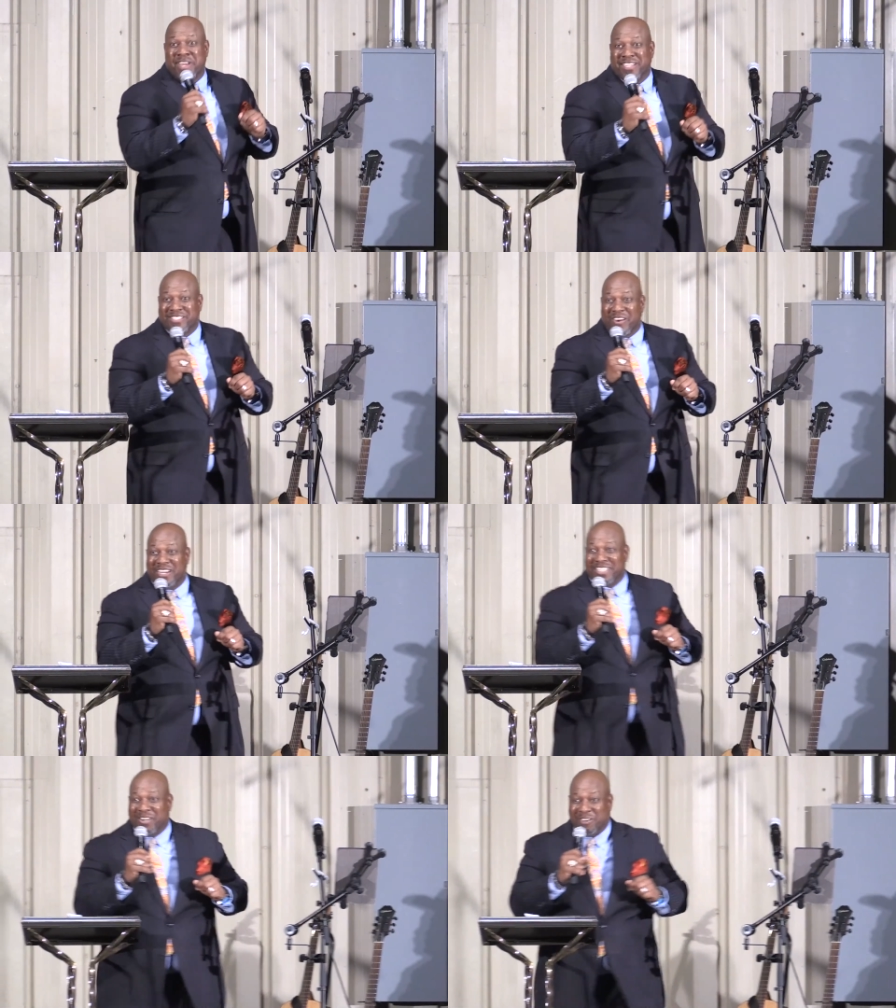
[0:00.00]
Fred
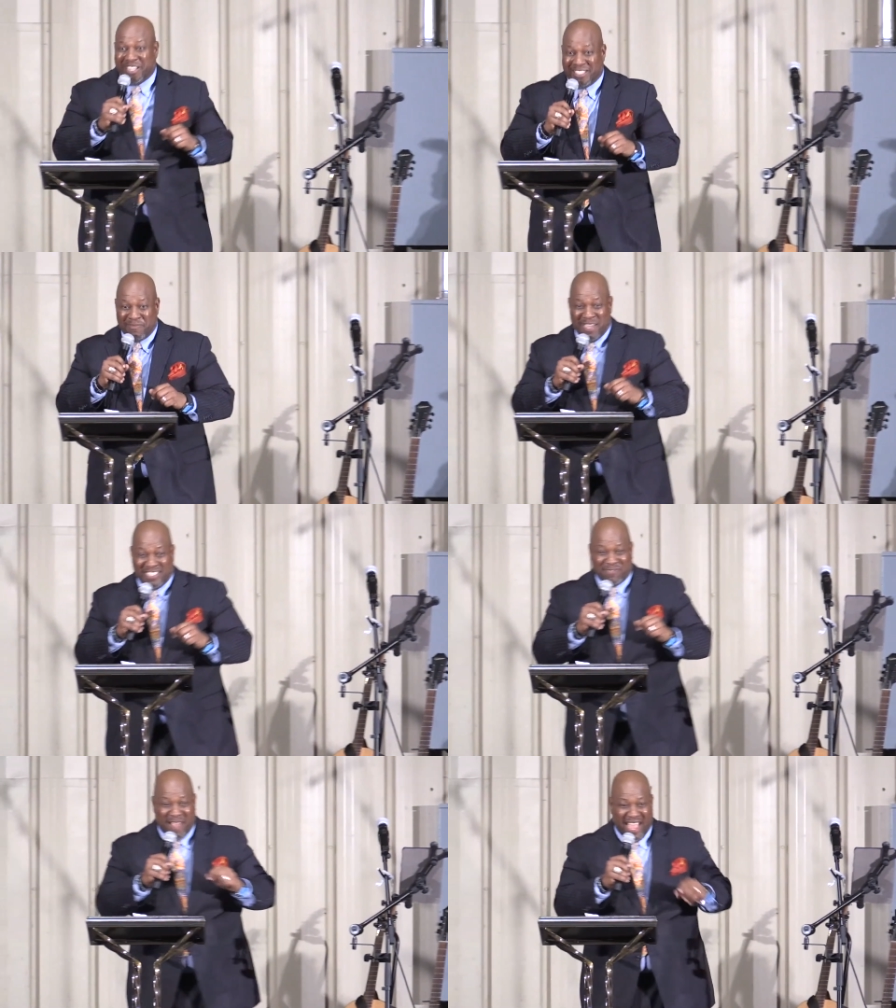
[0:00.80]
started to go to his
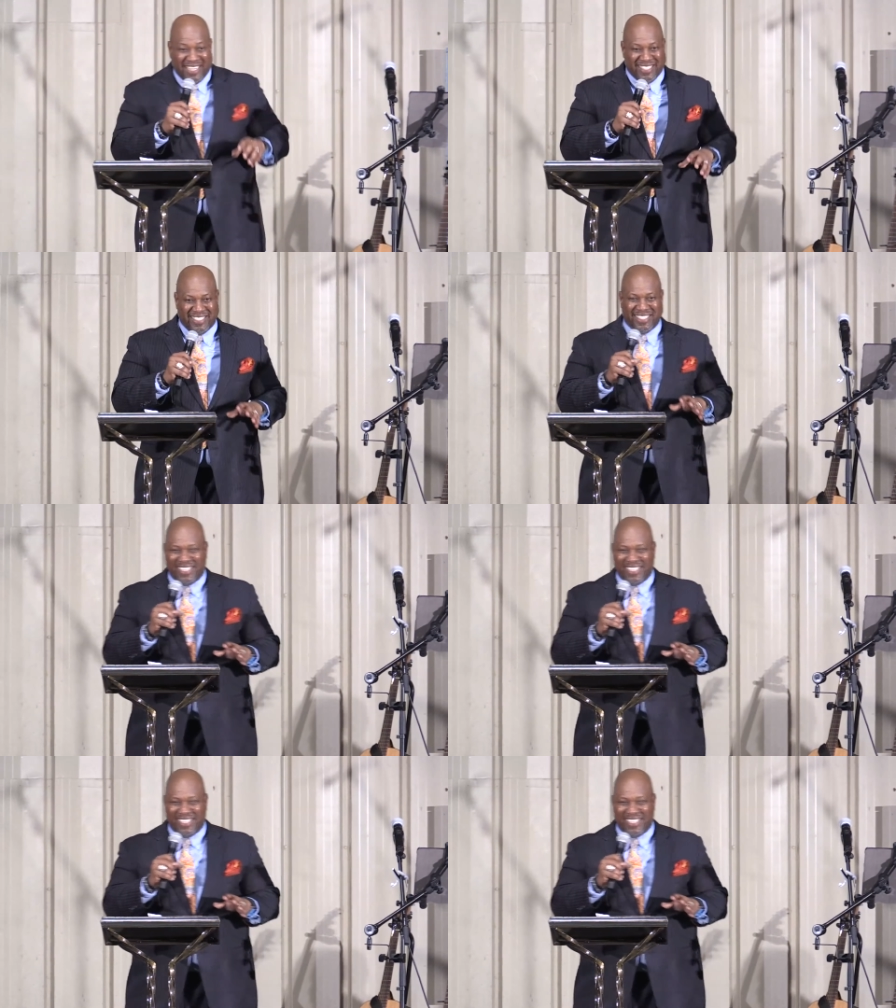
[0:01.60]
best spot.